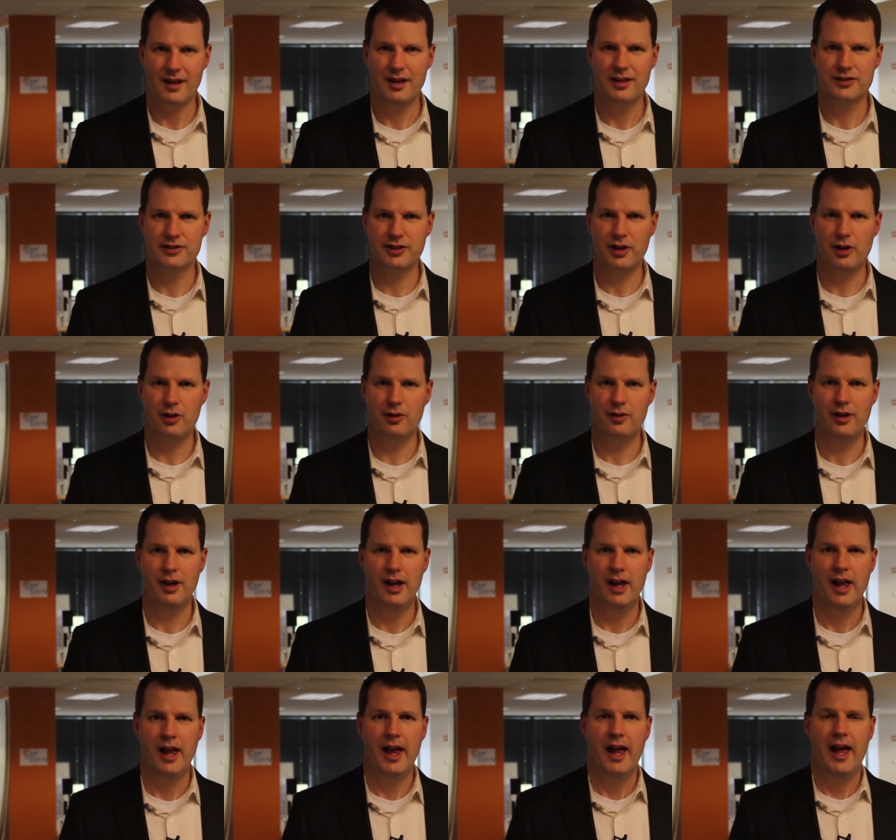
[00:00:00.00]
So
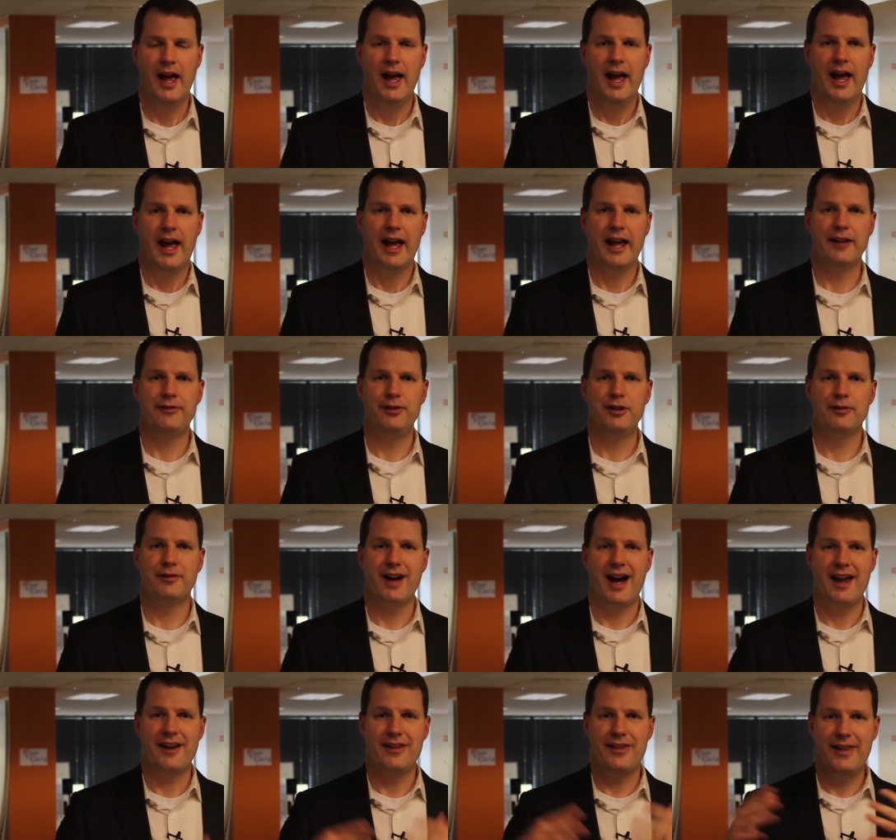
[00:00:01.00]
if you've
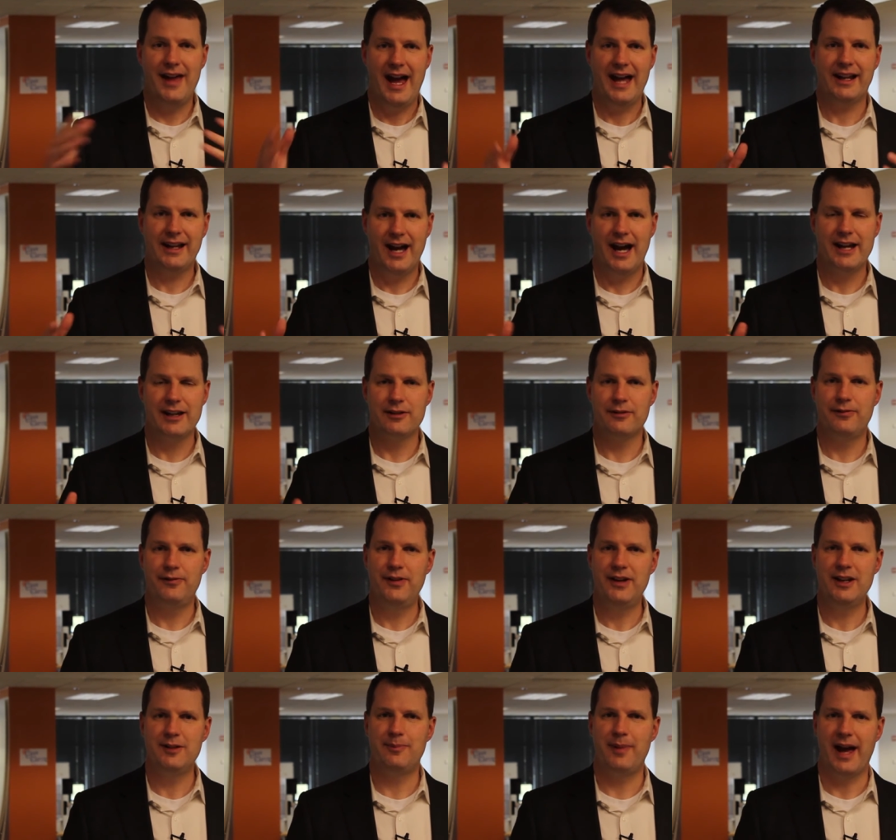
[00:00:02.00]
got that kind of
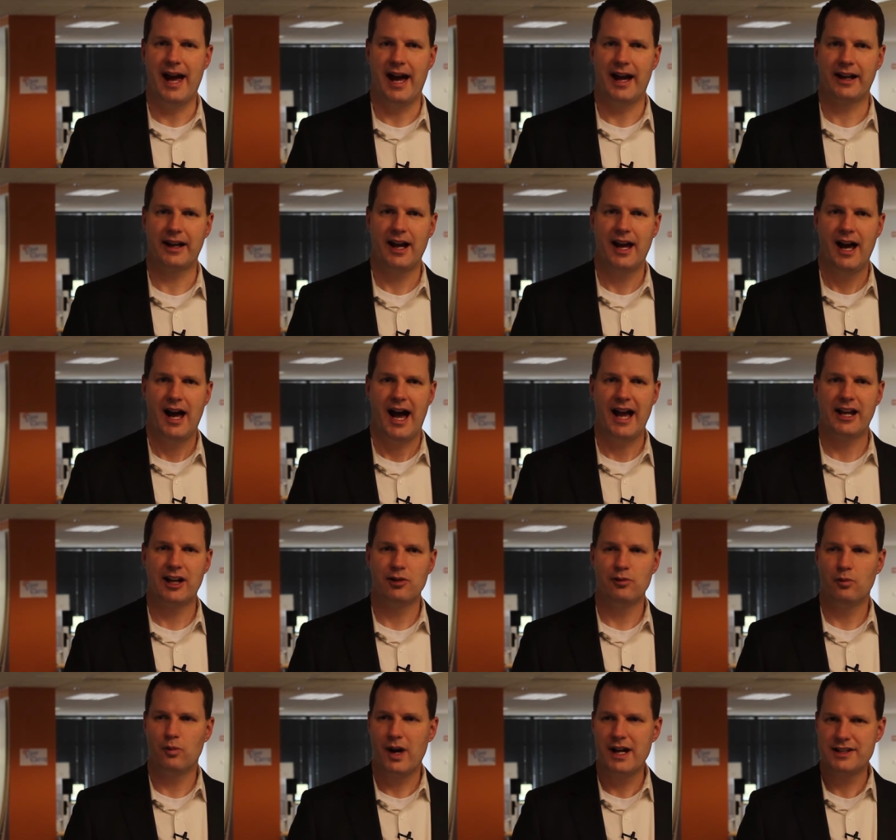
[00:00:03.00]
feedback, I
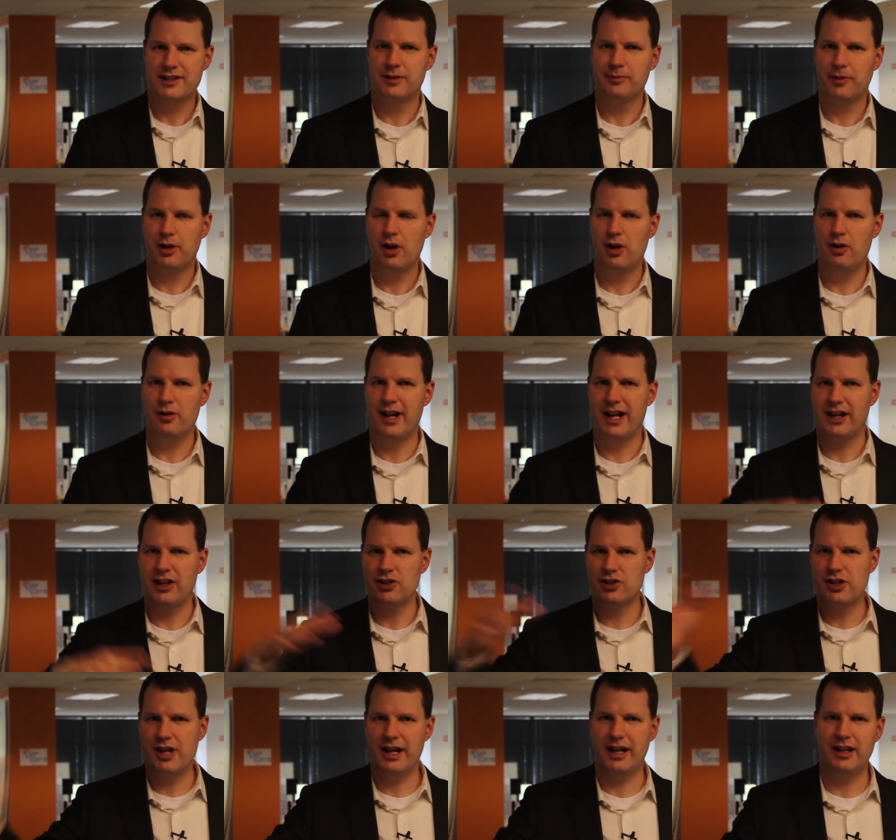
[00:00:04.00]
can write some code, I can
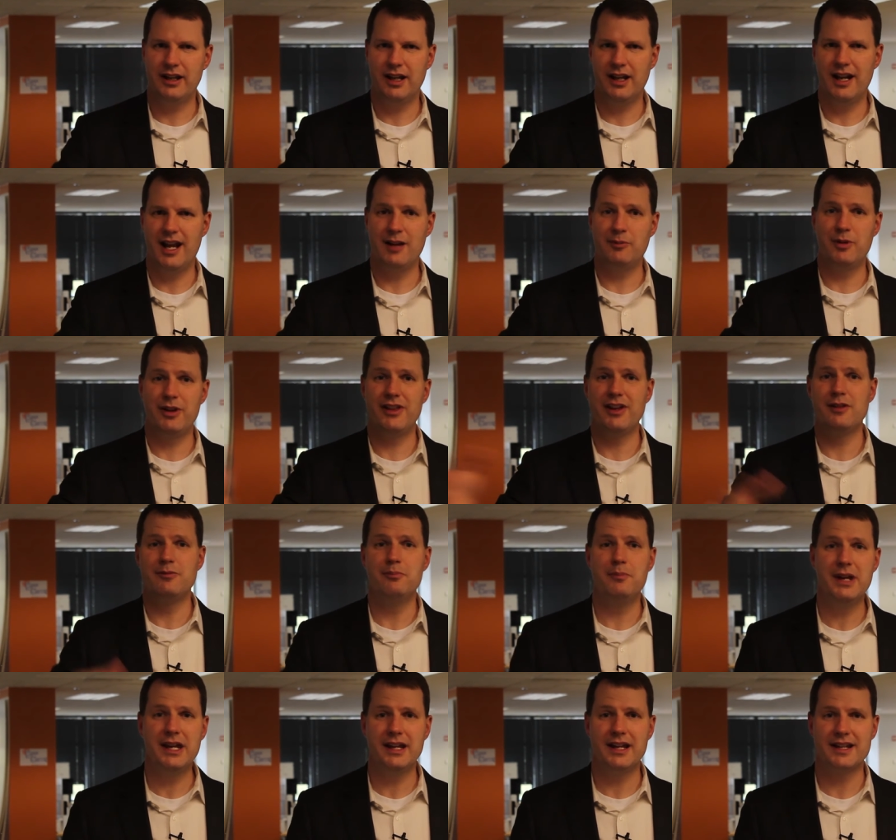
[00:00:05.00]
check it in, and within
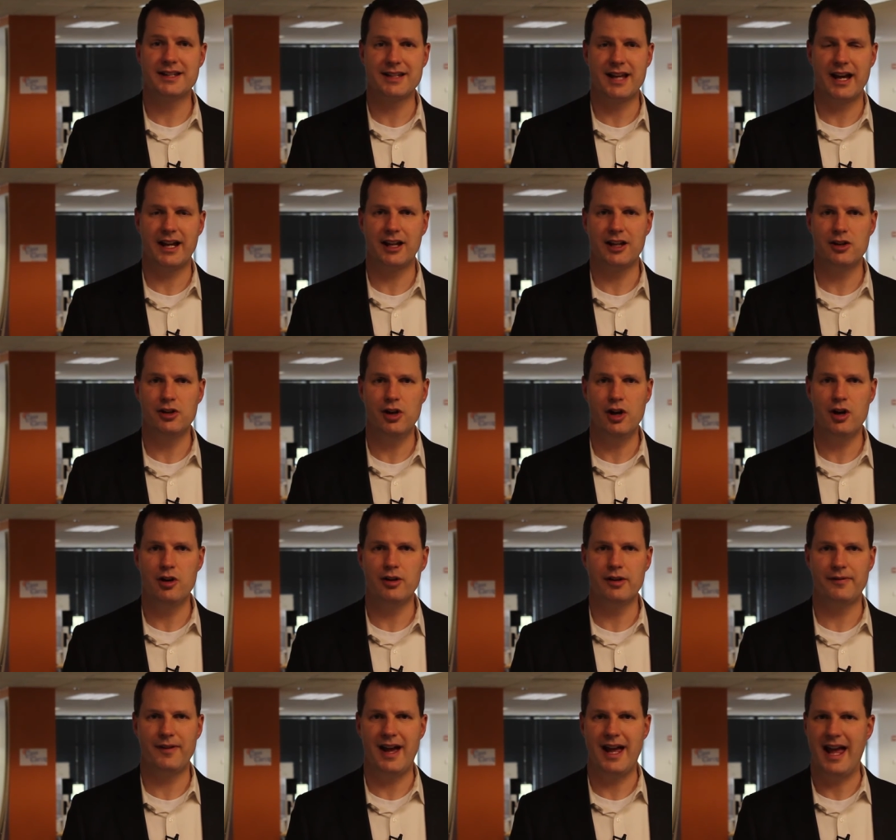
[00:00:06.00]
minutes I can know
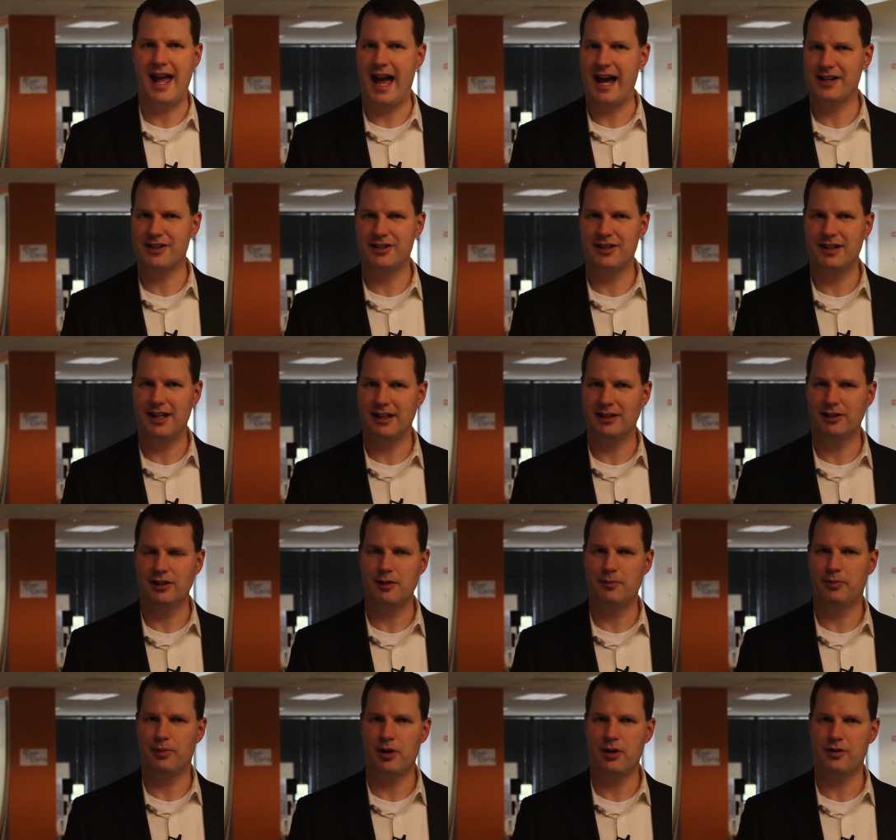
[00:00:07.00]
if I accidentally
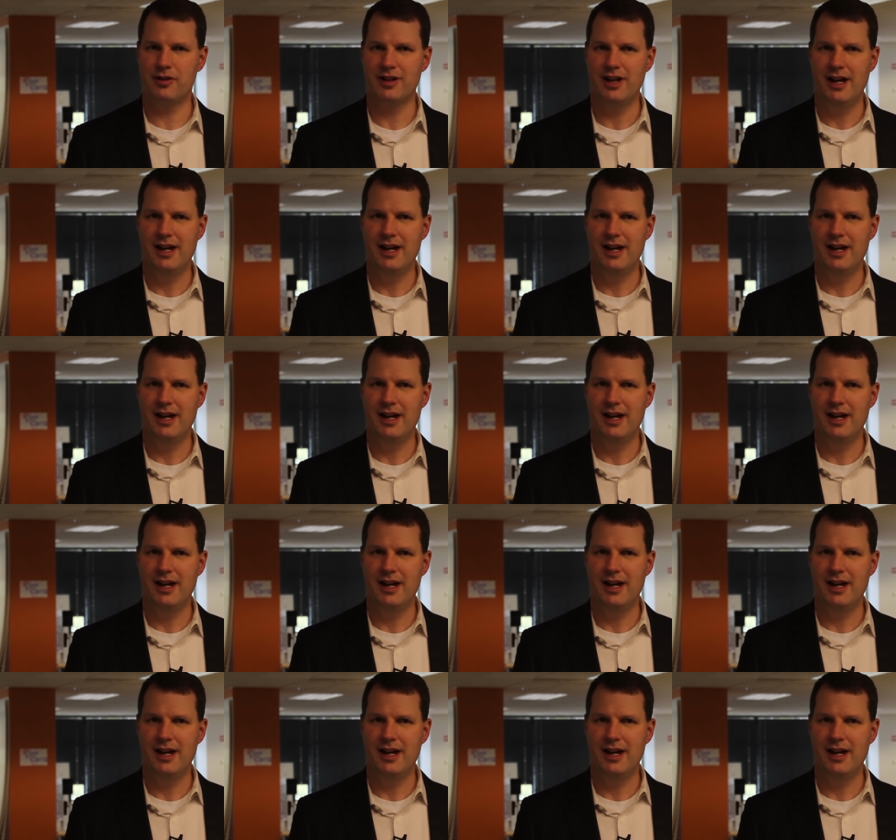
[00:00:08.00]
broke